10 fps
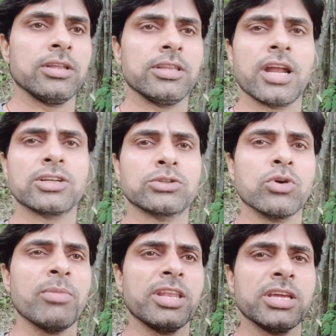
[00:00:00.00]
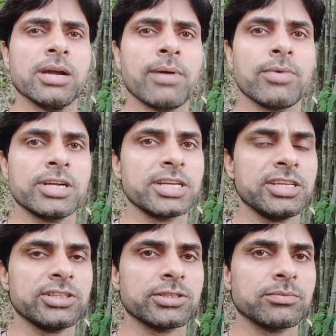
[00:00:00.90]
there are so many guava
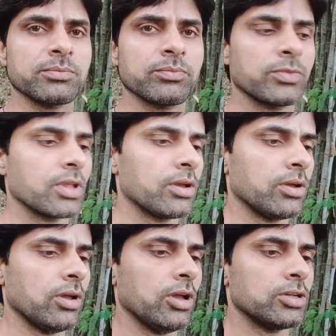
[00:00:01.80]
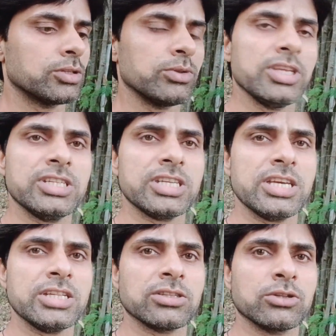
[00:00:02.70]
trees. So these
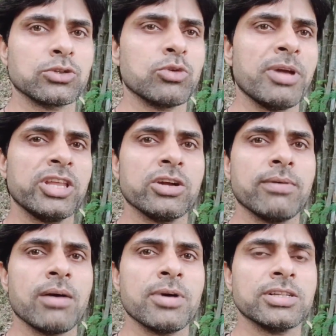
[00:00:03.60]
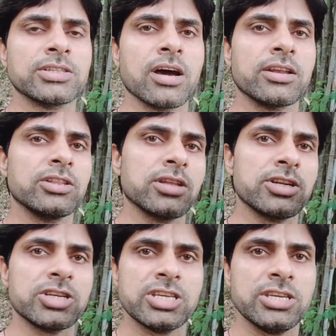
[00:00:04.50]
days so many guavas are in the
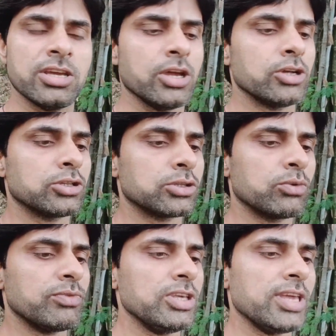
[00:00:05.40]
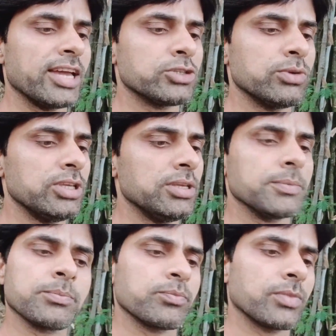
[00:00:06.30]
tree, so we
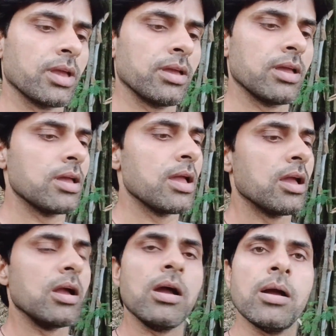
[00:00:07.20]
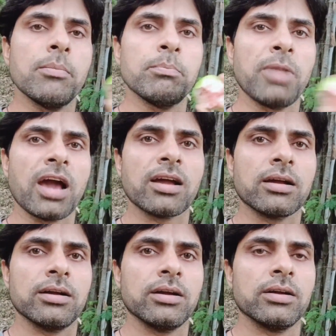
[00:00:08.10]
actually
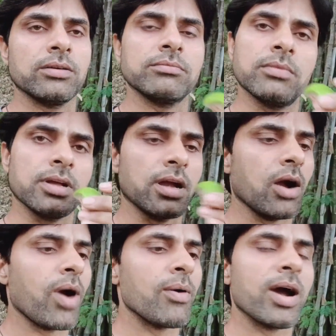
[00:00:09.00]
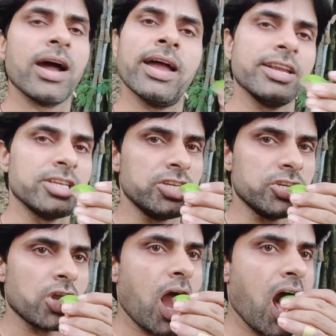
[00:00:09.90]
pluck guava and
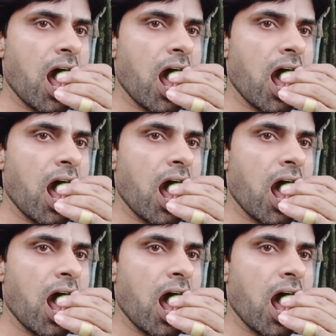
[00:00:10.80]
eat.